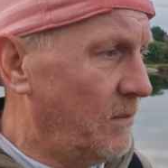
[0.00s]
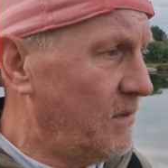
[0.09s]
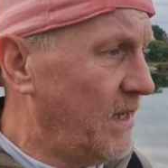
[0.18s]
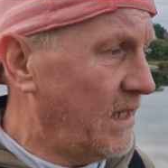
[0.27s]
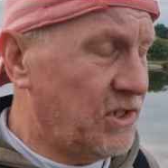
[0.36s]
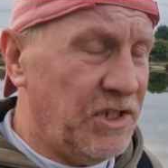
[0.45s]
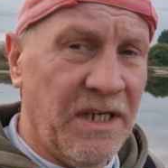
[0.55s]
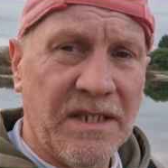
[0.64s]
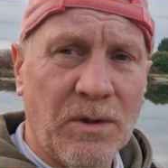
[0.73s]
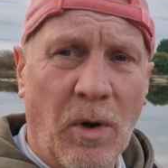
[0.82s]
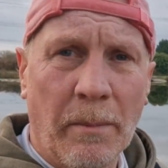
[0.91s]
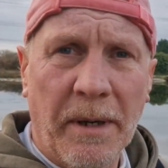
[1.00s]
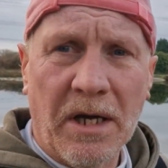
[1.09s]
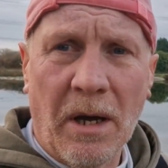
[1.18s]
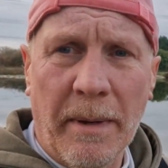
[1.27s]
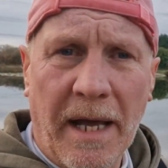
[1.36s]
Next year there's quite a
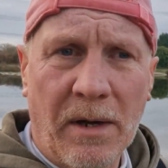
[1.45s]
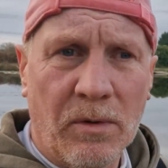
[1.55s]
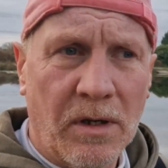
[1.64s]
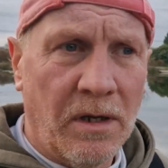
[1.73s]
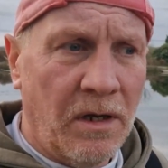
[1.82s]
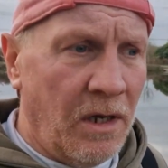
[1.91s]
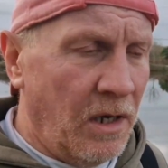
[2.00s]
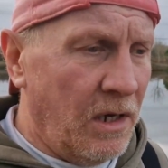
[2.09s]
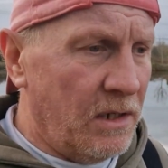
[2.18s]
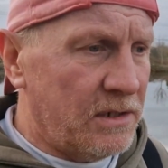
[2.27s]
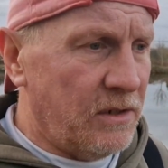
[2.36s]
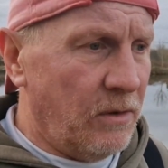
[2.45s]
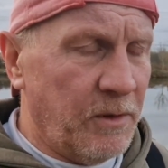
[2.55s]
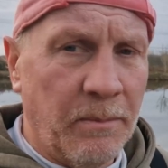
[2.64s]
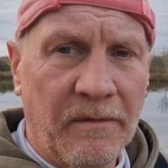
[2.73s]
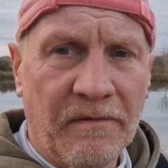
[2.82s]
bit coming out, so I'm
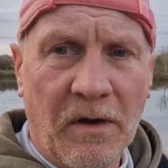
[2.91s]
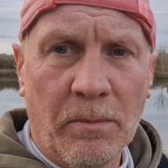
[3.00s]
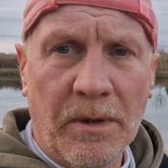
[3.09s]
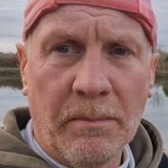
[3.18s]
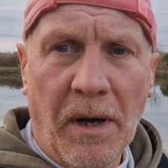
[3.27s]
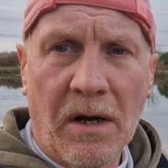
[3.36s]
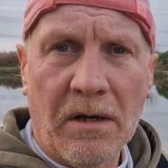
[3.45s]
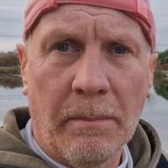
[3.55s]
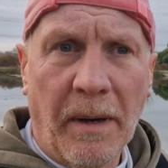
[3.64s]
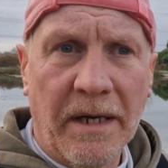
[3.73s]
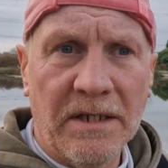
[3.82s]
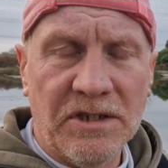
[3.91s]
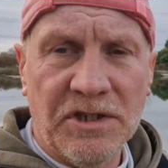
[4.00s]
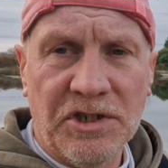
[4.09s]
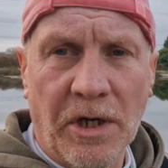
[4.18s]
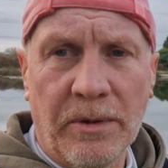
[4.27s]
going to be filming at Parker Baits,
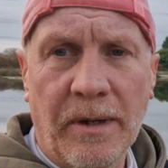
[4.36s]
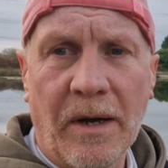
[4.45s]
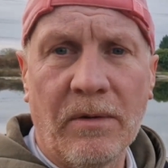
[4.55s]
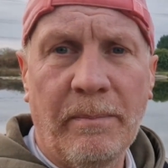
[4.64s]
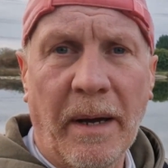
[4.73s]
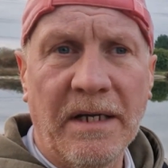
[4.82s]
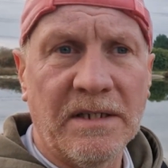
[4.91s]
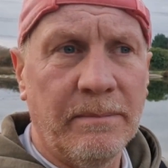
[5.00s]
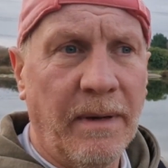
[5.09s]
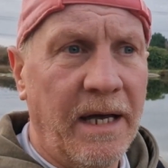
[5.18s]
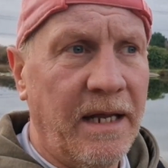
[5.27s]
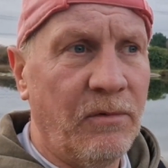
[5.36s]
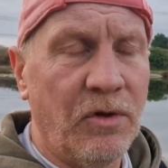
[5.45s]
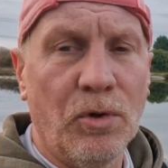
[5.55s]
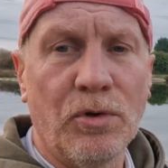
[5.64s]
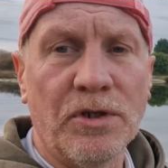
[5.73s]
just showing you how the baits are made, how
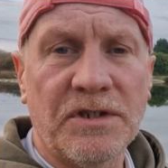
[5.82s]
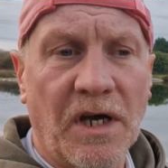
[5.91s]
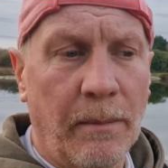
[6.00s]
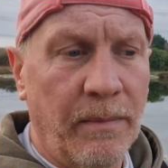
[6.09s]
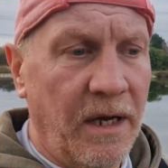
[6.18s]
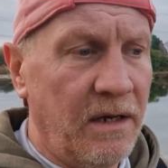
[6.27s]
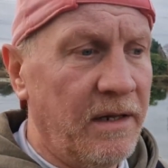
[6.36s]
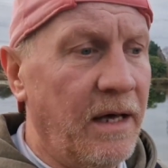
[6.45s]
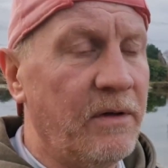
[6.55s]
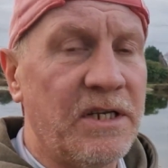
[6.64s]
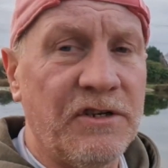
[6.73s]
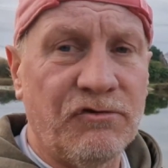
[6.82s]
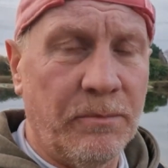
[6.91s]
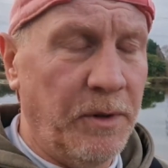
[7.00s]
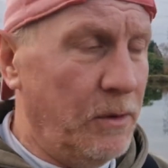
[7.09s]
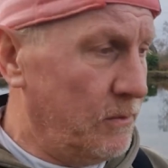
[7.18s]
the orders come in and how they
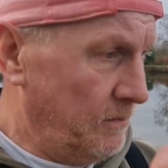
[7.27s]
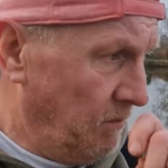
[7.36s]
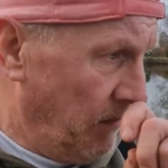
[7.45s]
distribute.